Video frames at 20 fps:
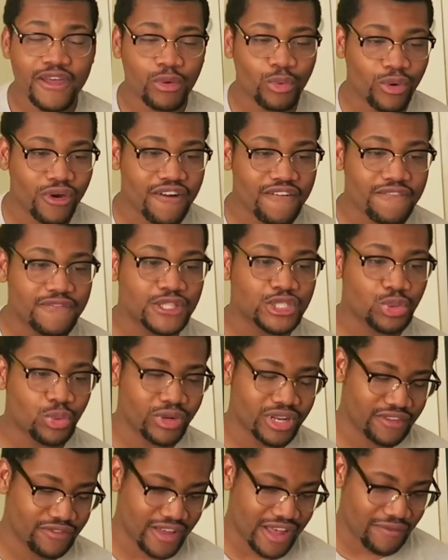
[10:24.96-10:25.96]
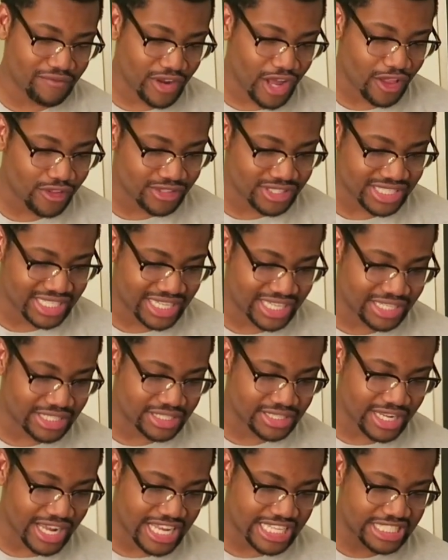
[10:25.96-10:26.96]
They were $25
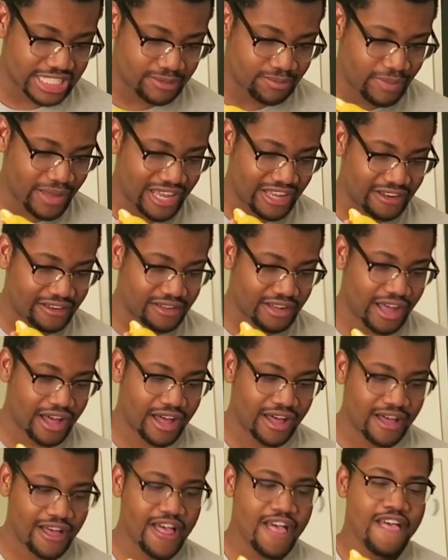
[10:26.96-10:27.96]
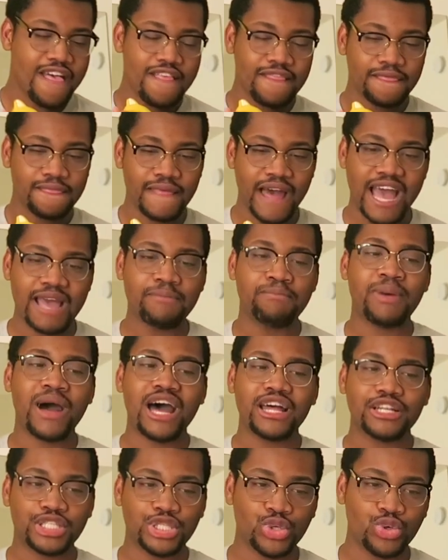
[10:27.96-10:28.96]
each. I
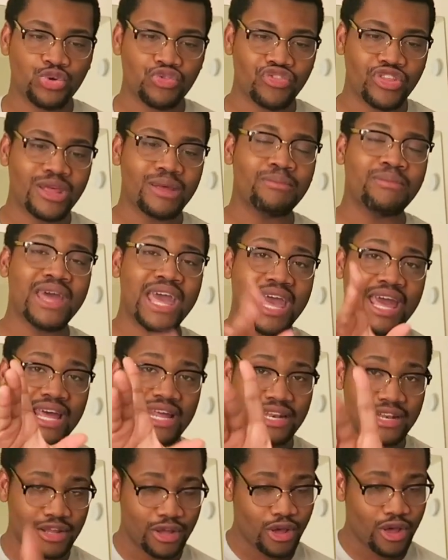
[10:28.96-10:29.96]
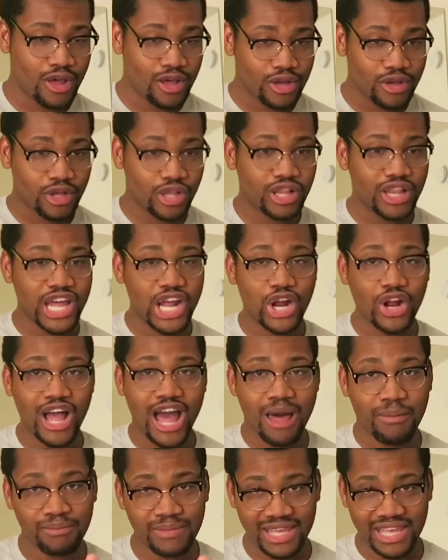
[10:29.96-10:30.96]
bought 2 of them, and Claire
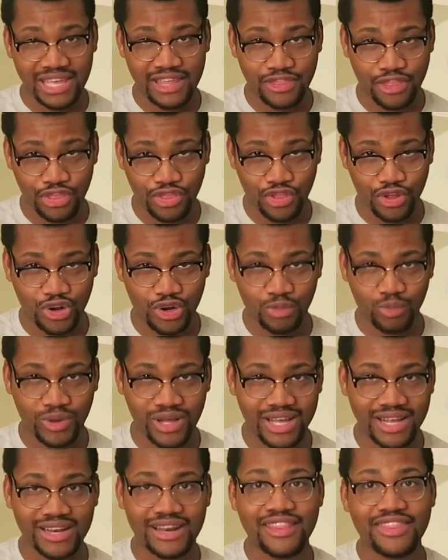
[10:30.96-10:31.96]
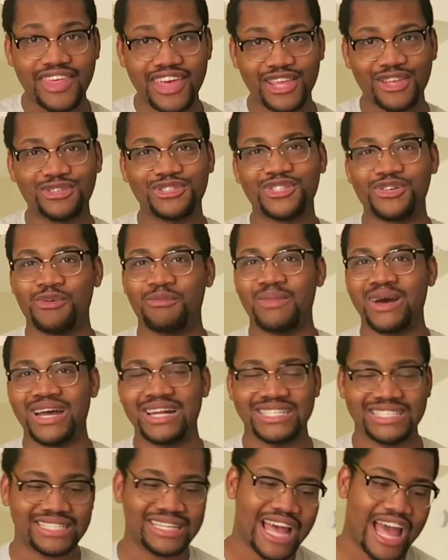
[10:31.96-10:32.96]
got me the 3rd one. Thank you so
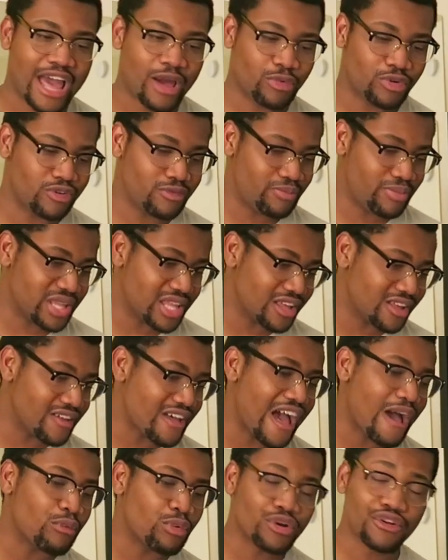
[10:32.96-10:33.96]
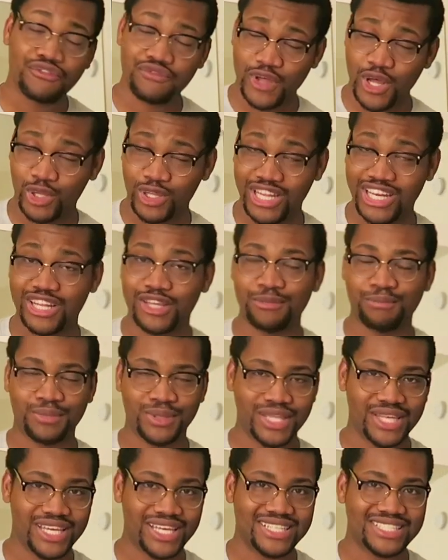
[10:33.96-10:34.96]
much. I would have felt
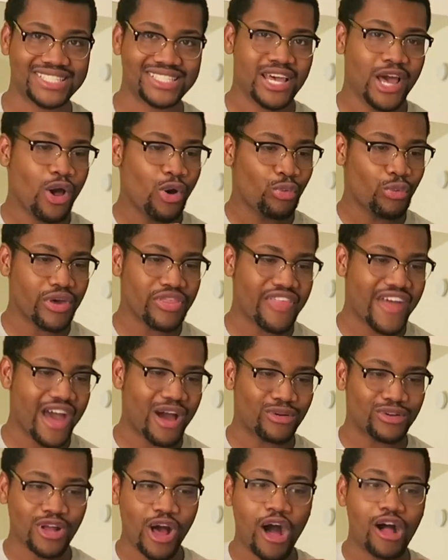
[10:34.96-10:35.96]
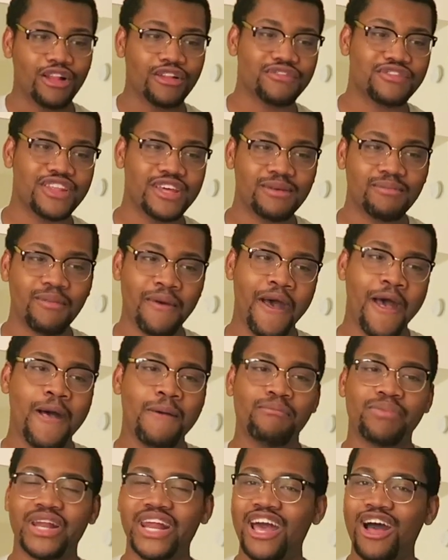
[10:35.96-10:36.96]
incomplete without all of them,
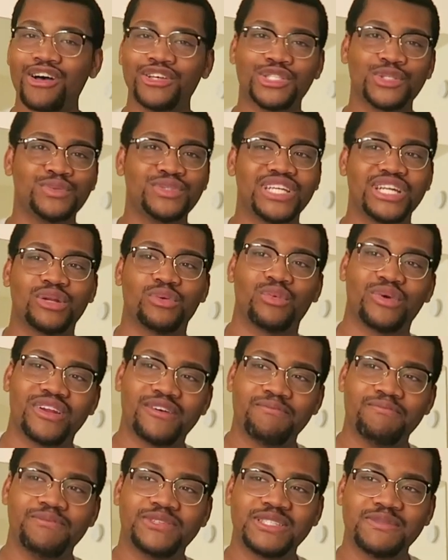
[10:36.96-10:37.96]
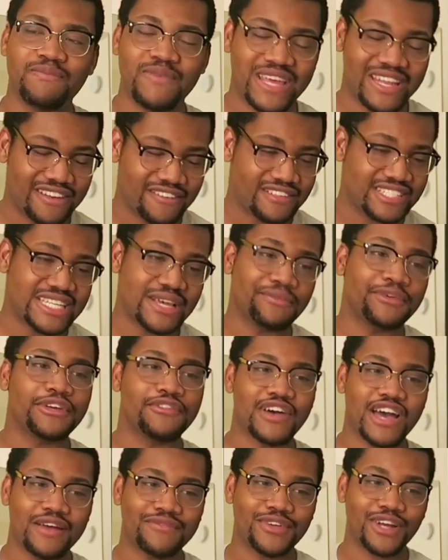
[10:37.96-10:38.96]
but I also didn't want to spend
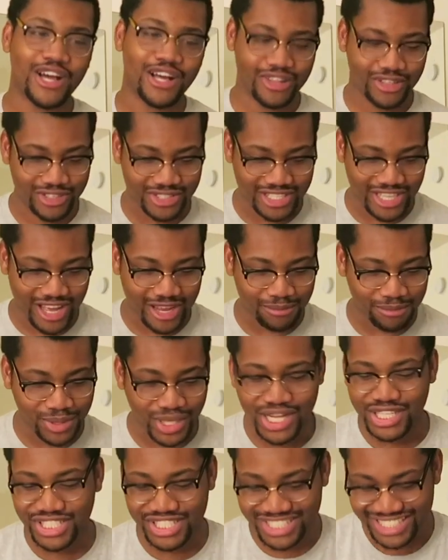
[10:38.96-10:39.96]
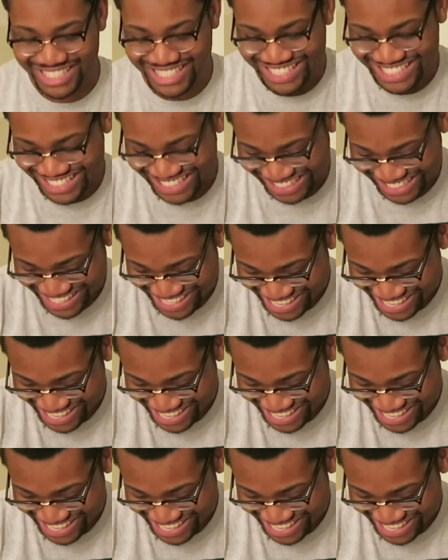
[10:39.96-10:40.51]
$75 on plushes.